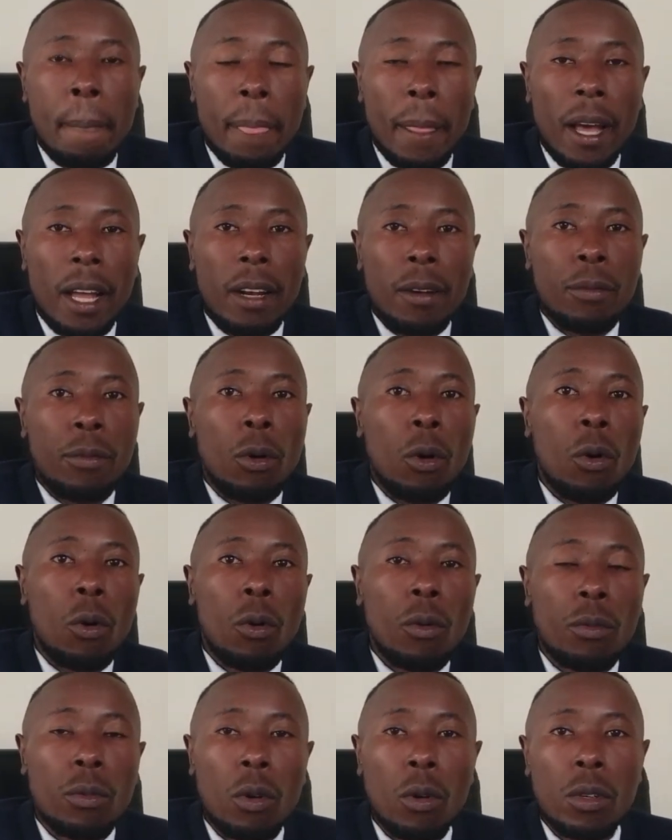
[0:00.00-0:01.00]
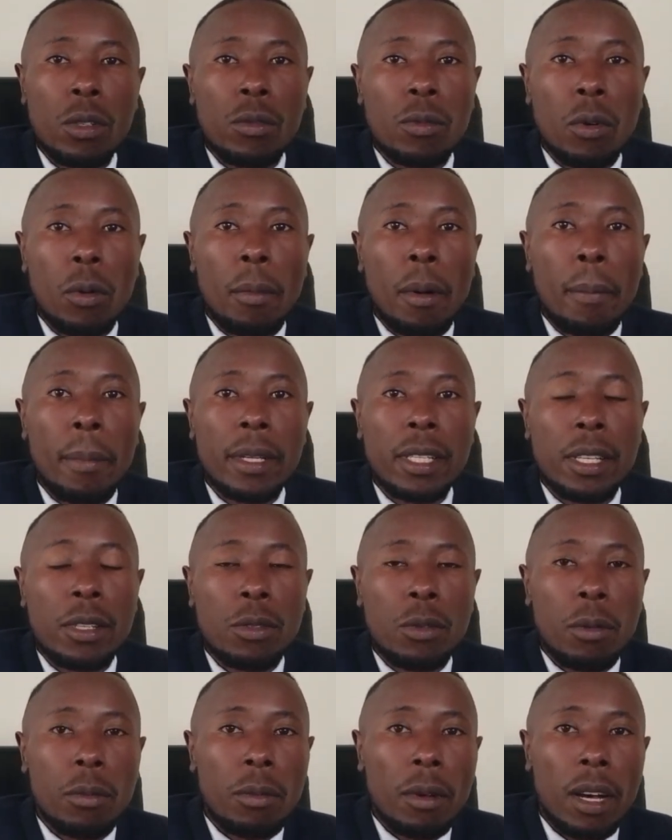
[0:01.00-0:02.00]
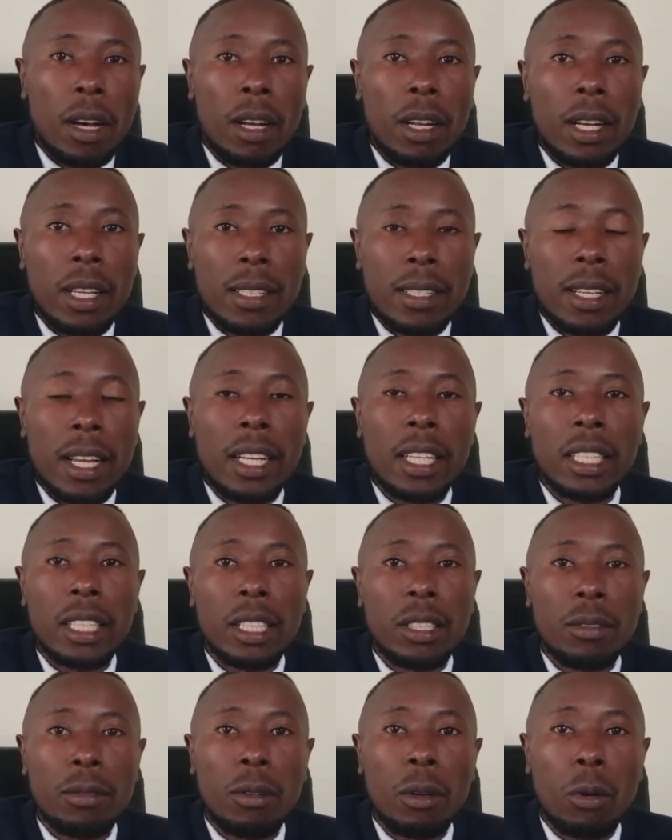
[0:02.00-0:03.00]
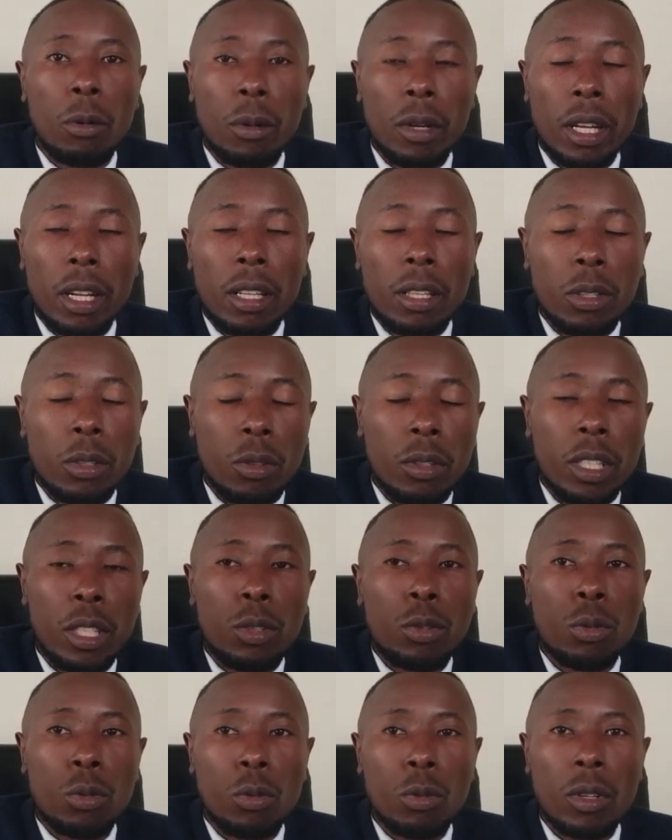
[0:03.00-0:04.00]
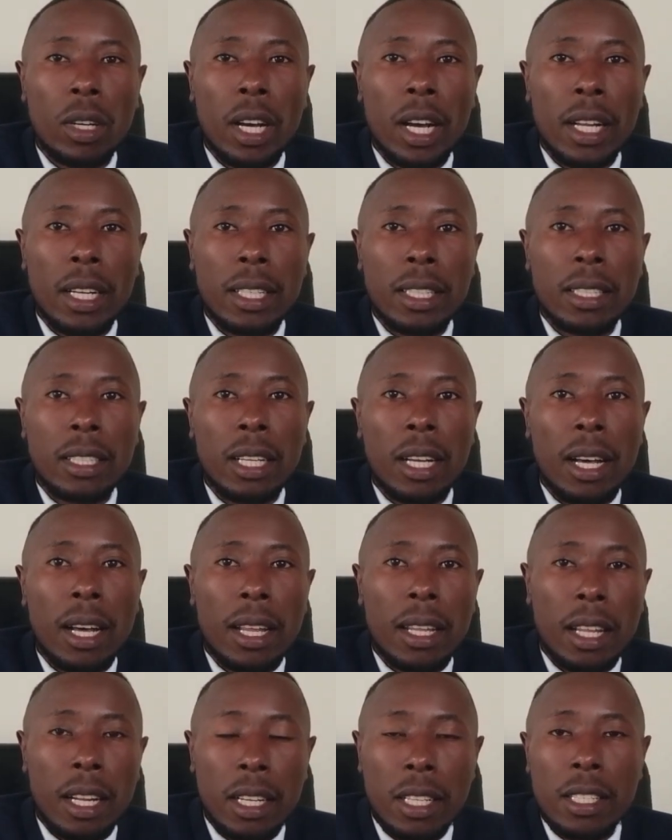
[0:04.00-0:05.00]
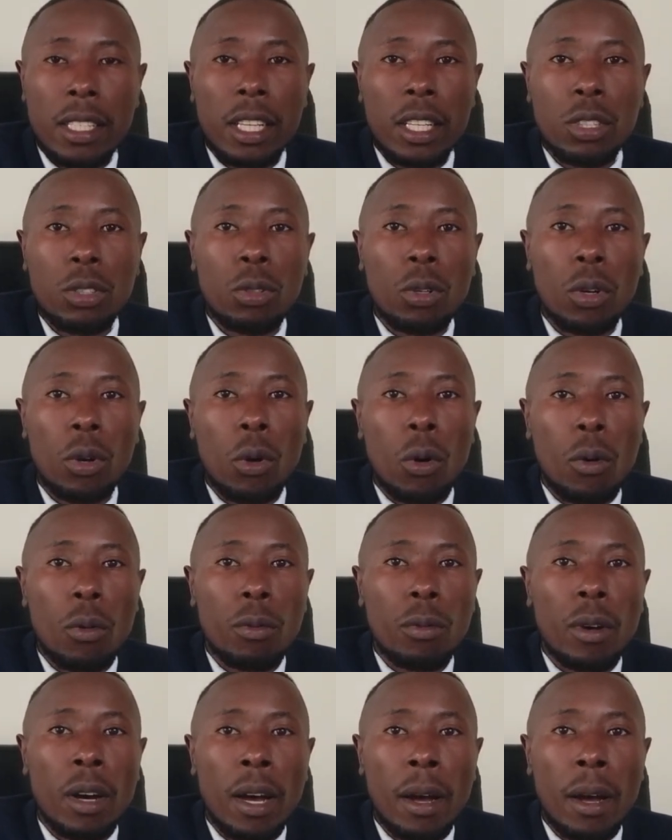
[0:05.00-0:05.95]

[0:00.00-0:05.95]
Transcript: And of course, for purposes of understanding it very well, you need to look at the decision of